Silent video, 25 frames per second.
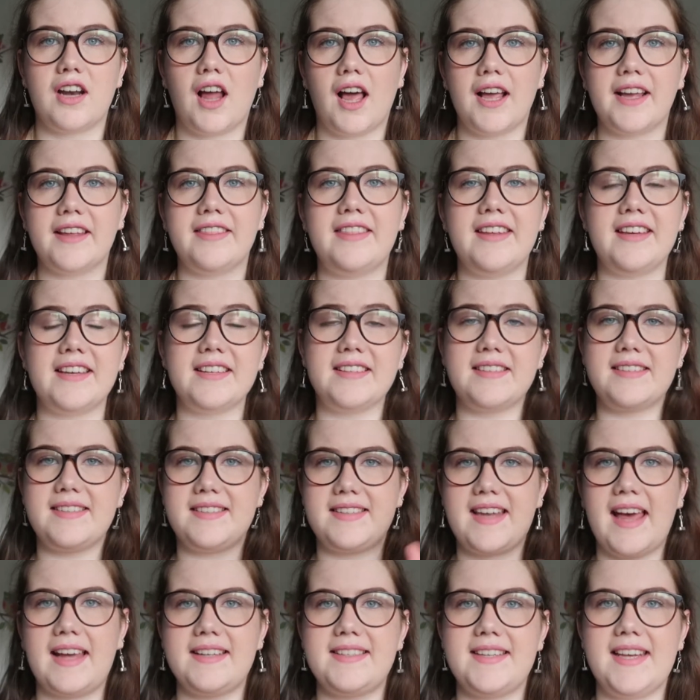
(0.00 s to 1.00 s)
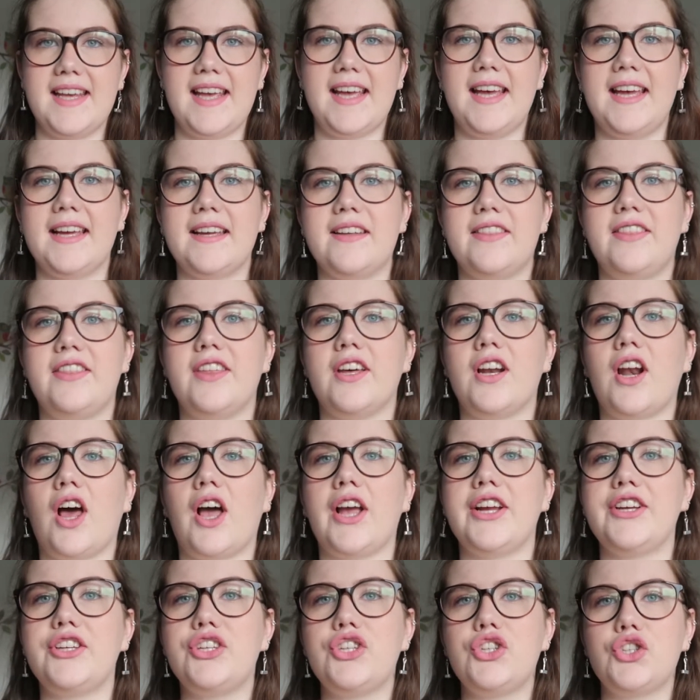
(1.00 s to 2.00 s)
like the aesthetic, the
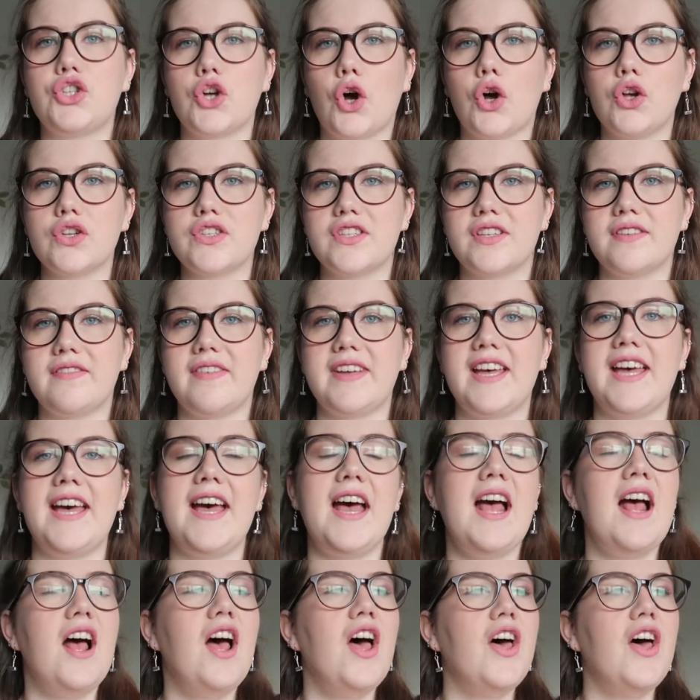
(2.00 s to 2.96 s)
like shots of it,